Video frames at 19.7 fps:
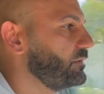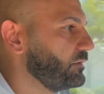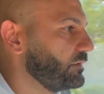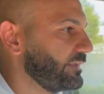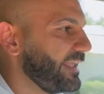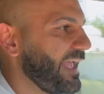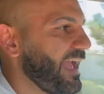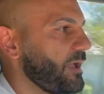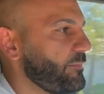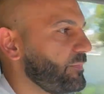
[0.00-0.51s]

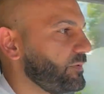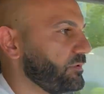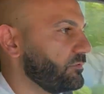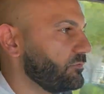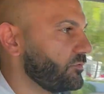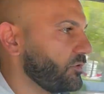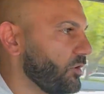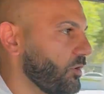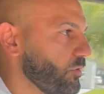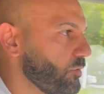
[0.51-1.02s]
gap in the
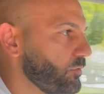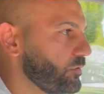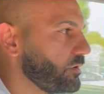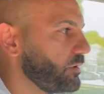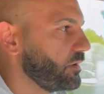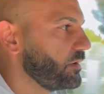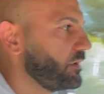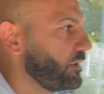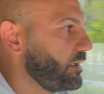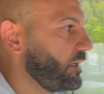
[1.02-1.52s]
road,
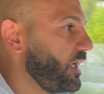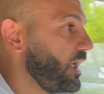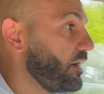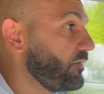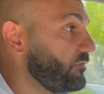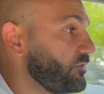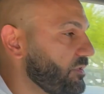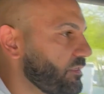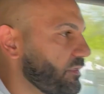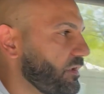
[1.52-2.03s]

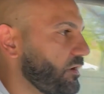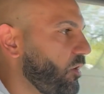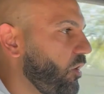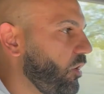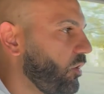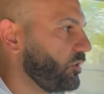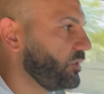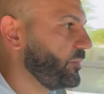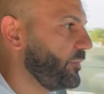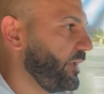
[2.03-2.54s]
everything,
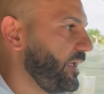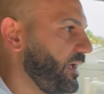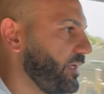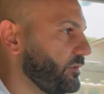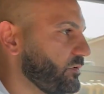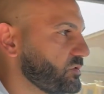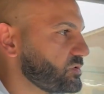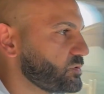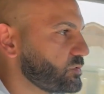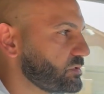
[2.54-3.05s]
all the
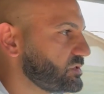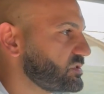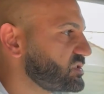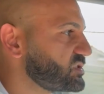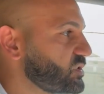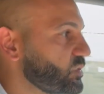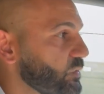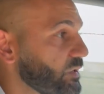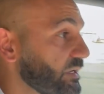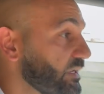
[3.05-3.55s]
panels would
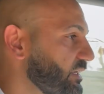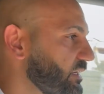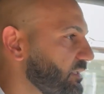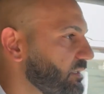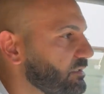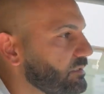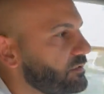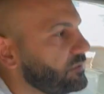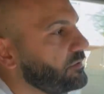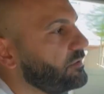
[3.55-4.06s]
squeak,
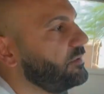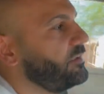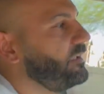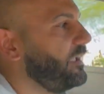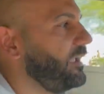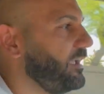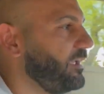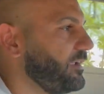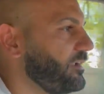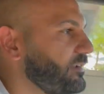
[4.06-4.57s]

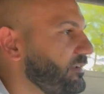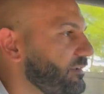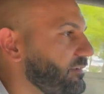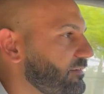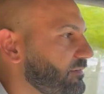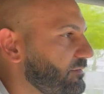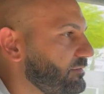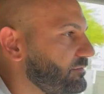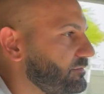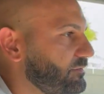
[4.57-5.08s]

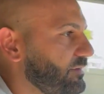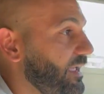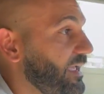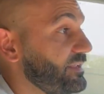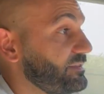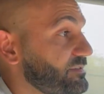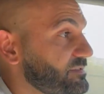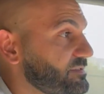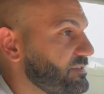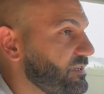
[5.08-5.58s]
and I
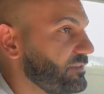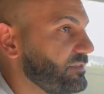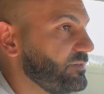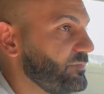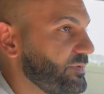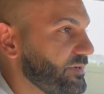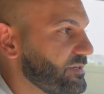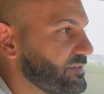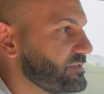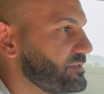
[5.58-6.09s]
had to sell it
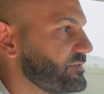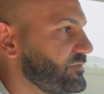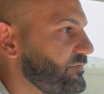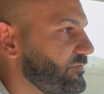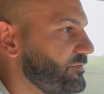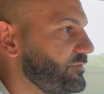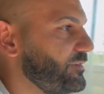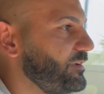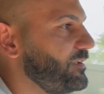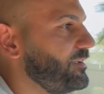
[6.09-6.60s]
because
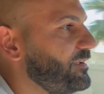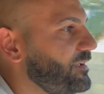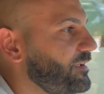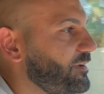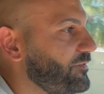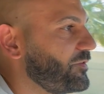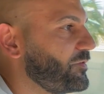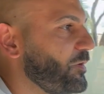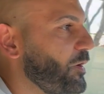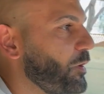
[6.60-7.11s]

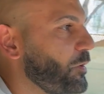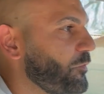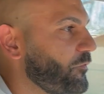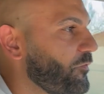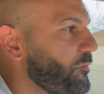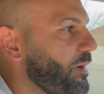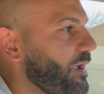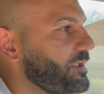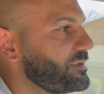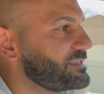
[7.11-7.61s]

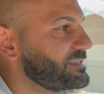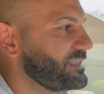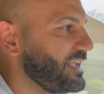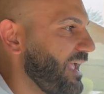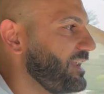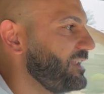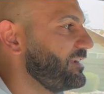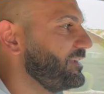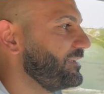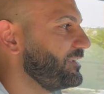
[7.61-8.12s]
for my
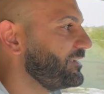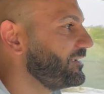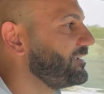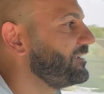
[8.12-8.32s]
sanity.